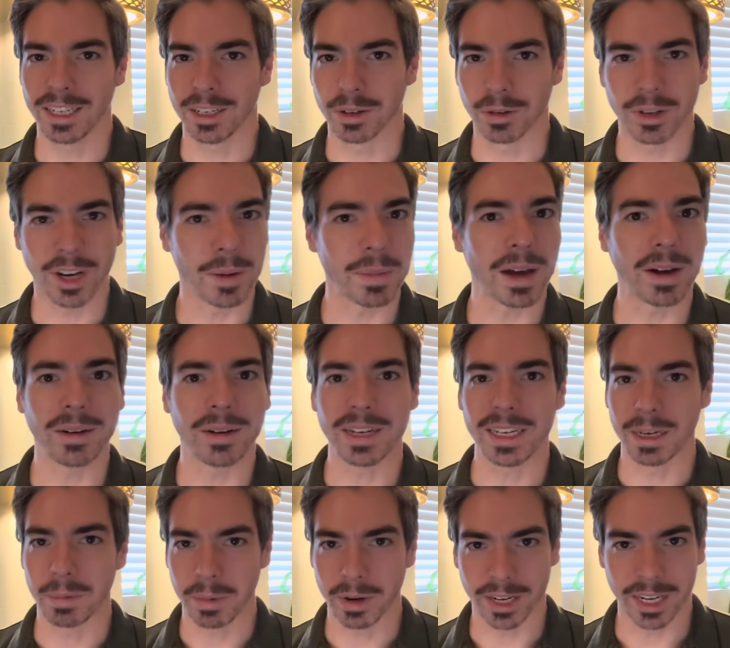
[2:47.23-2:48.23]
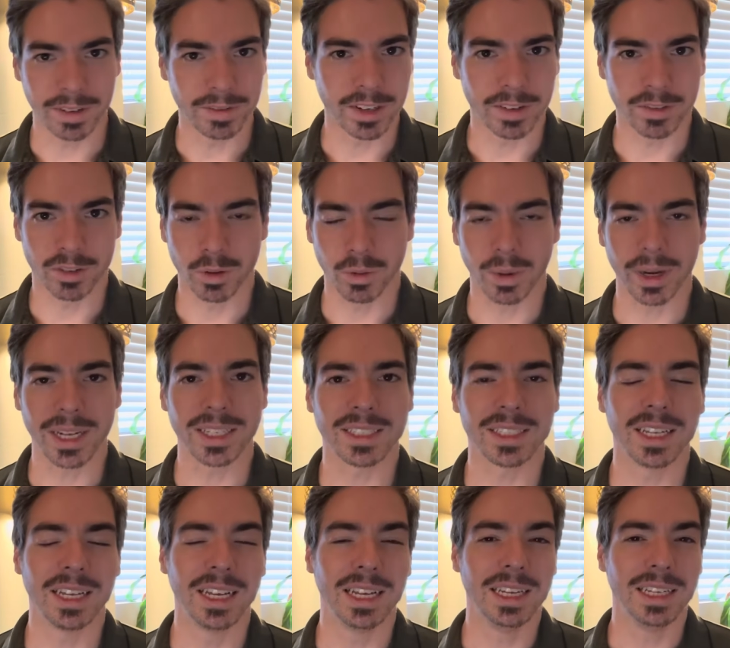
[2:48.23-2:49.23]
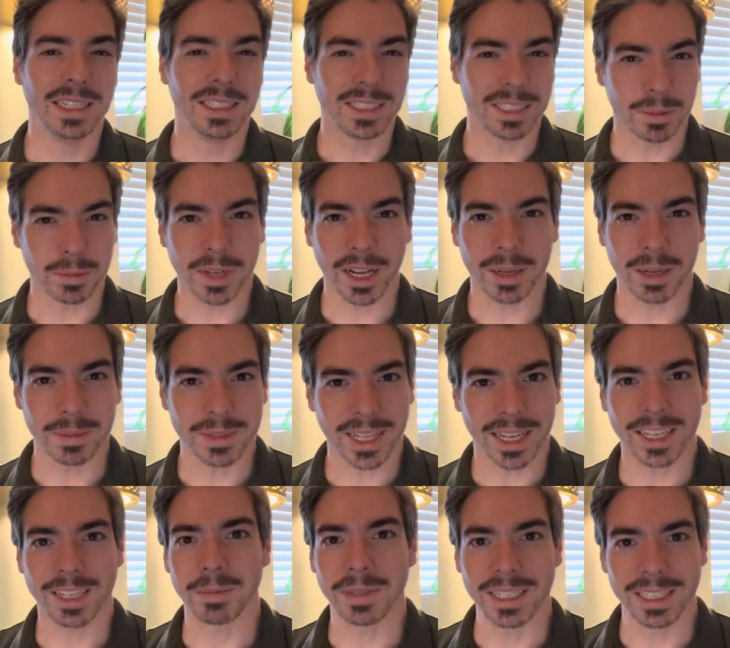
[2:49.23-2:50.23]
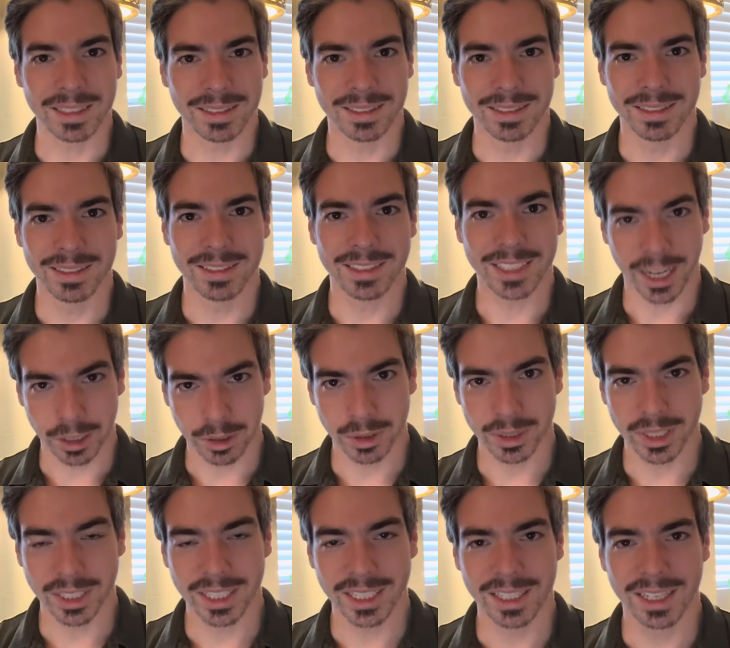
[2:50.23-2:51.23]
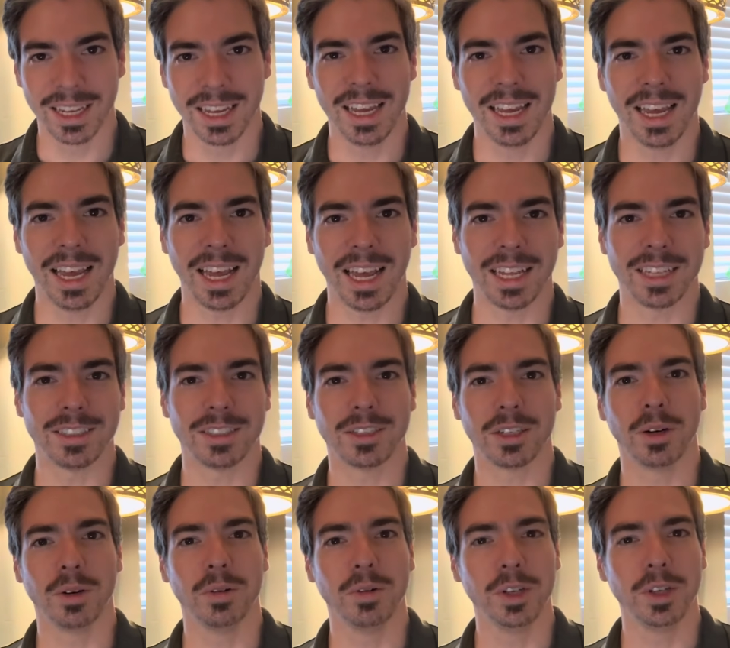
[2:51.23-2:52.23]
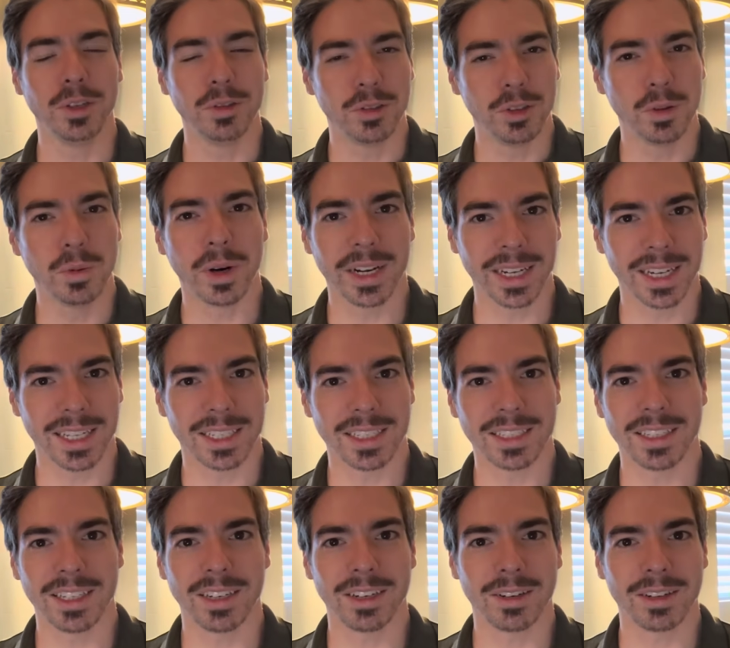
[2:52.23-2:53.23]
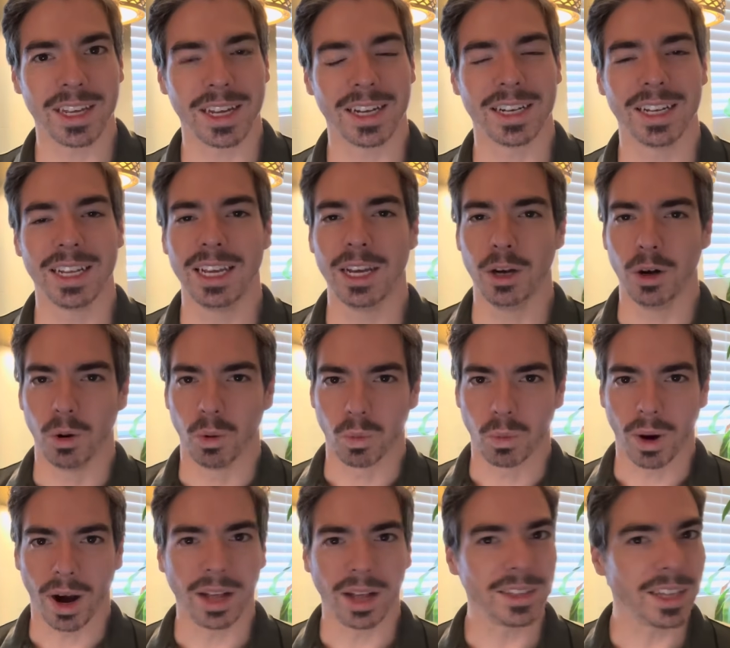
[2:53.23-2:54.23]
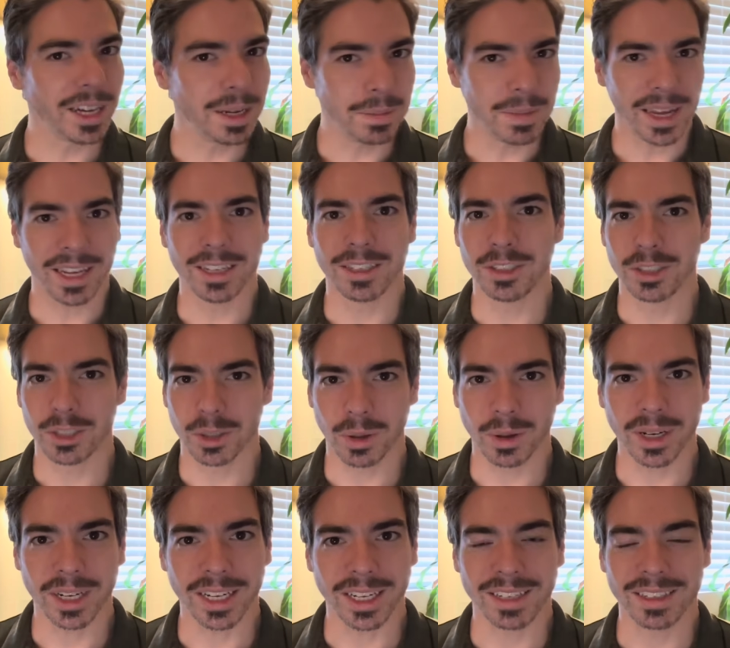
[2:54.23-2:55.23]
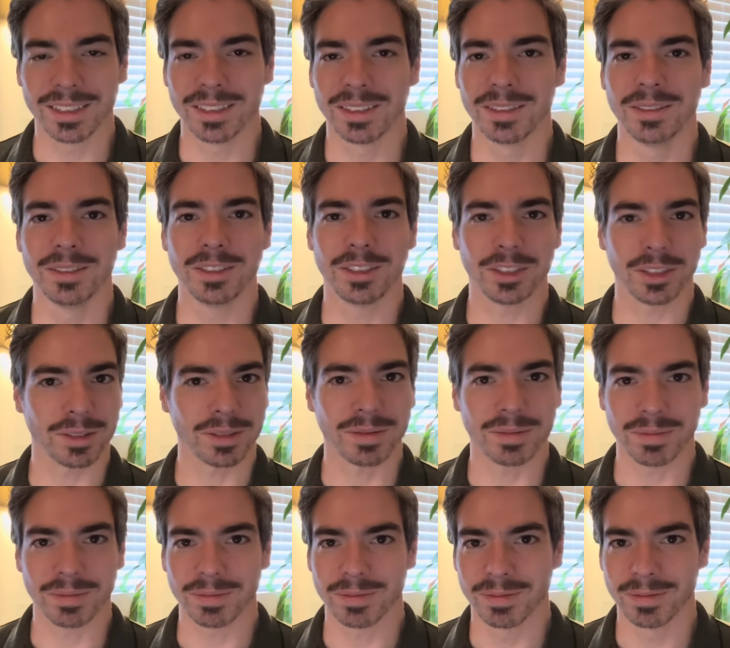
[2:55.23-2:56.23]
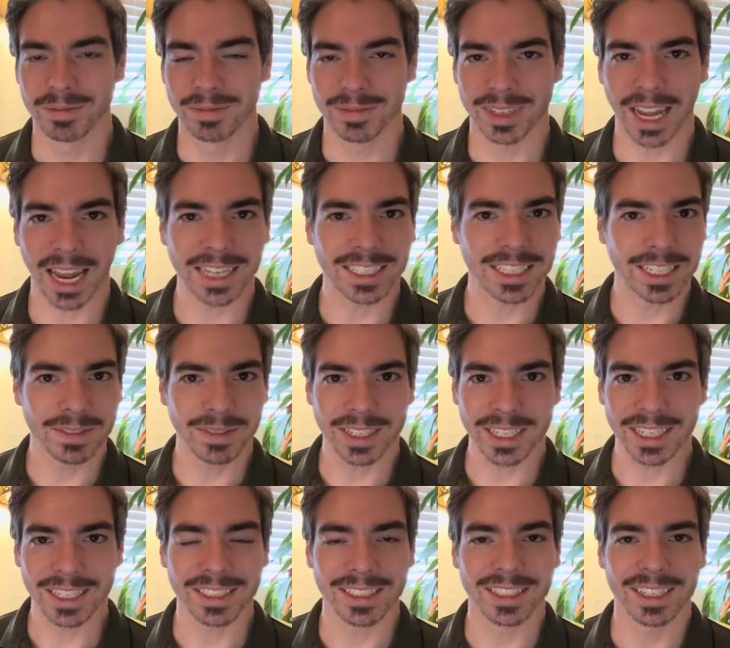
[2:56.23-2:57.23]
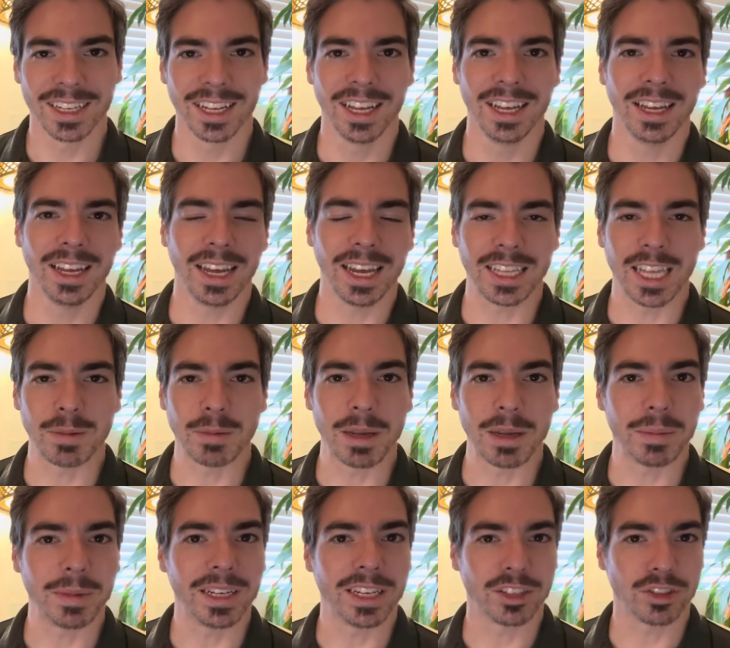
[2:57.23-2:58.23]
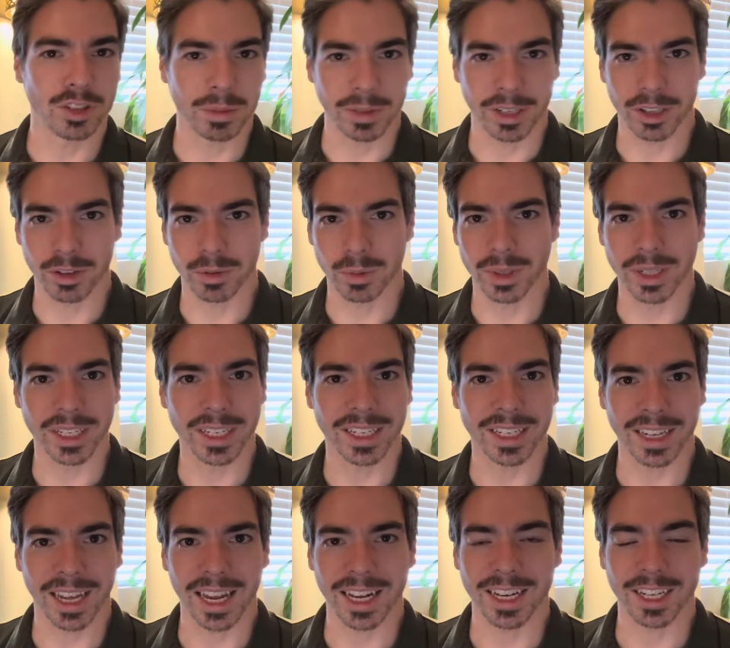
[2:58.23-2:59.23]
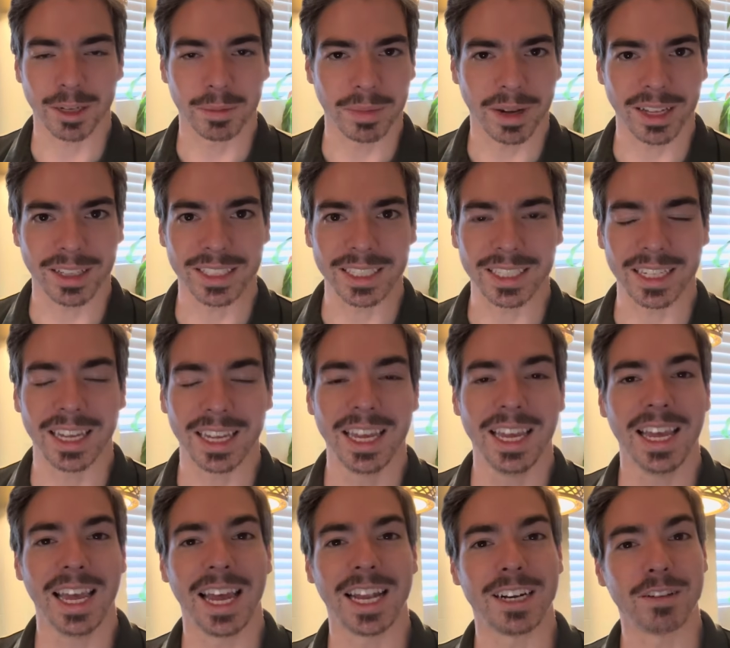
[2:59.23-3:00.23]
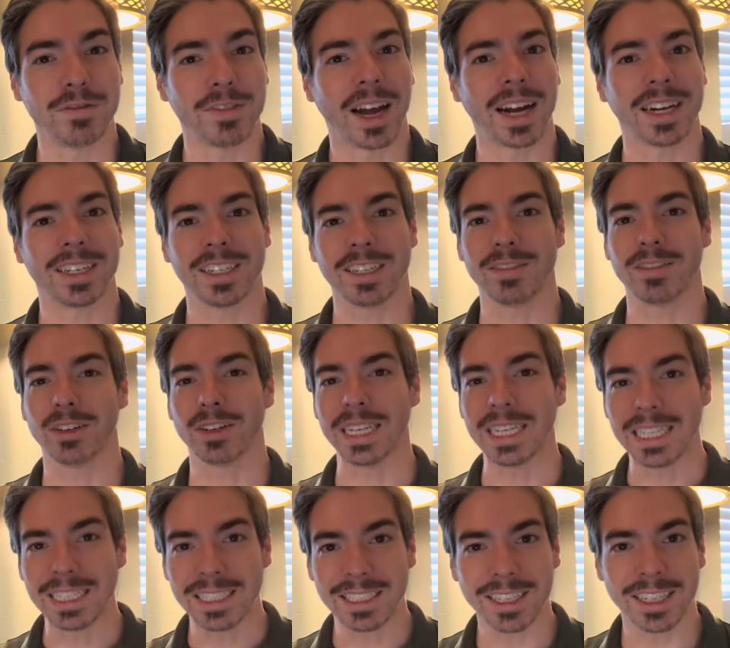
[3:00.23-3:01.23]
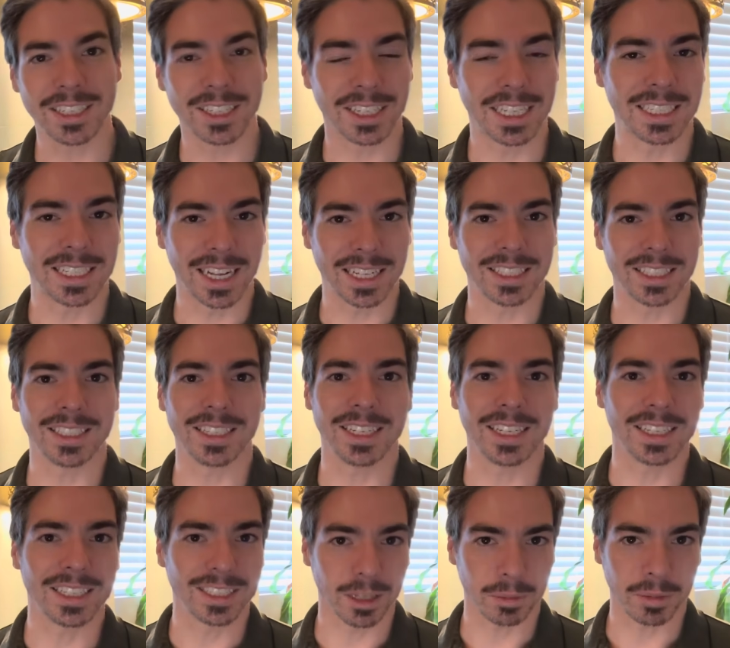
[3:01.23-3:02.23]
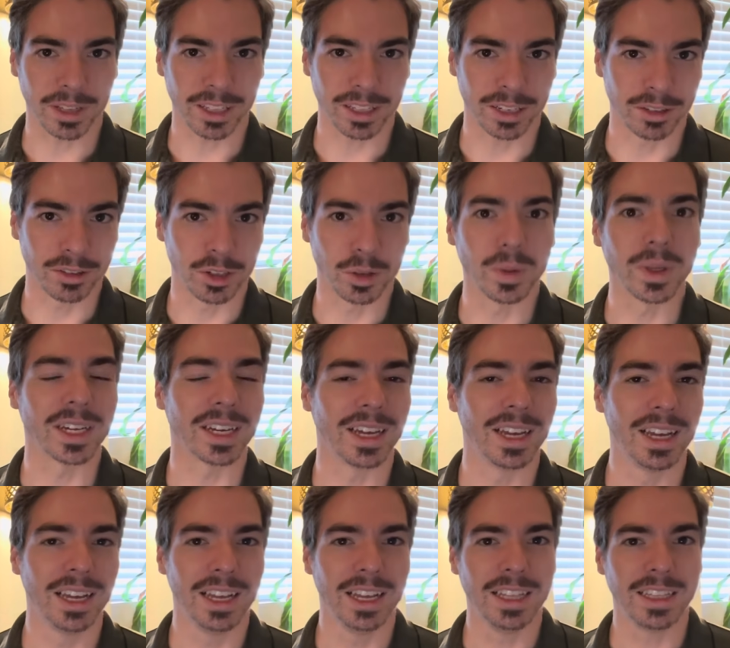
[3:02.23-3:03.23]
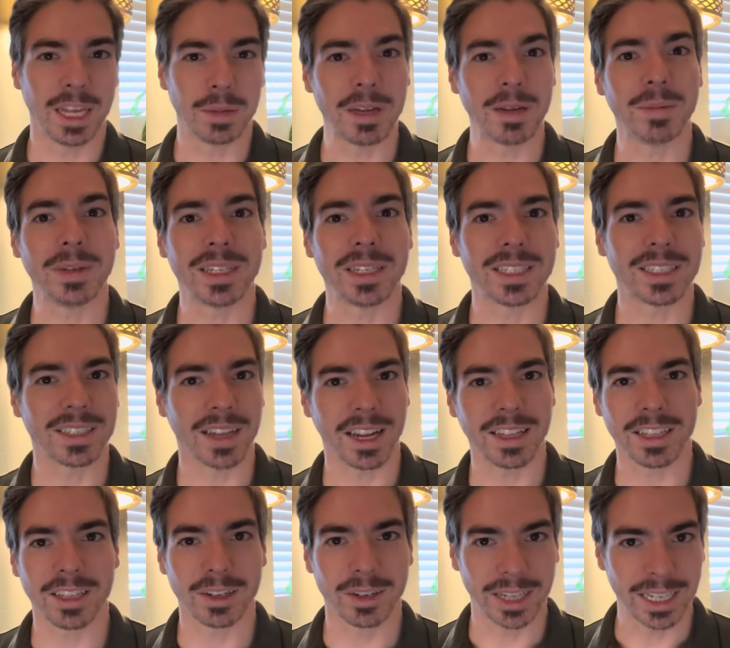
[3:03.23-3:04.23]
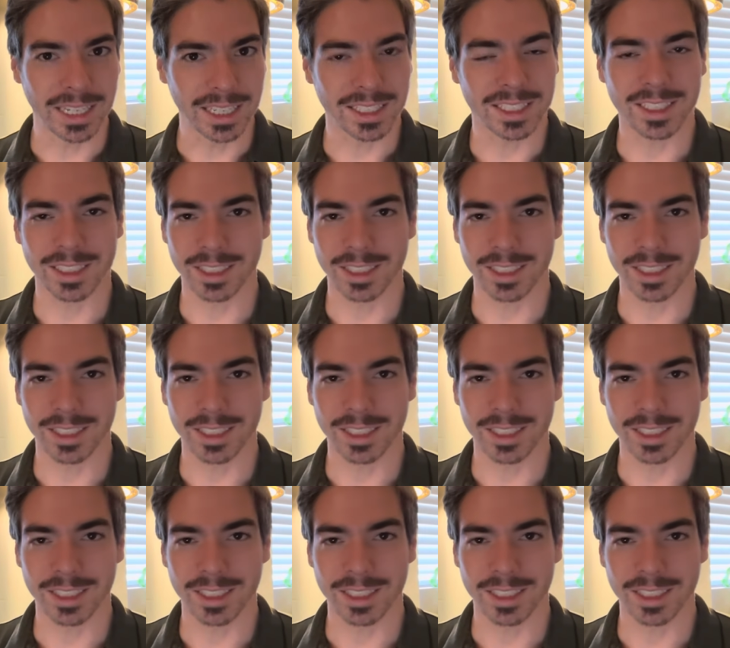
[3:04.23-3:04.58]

come out in a myriad of different ways. Sometimes that can be sexually. And so you do want to consider that while I may enjoy certain activities and they may be extremely thrilling and compelling, and in fact, if there is such an intensity to something they're doing, that may be a sign that there is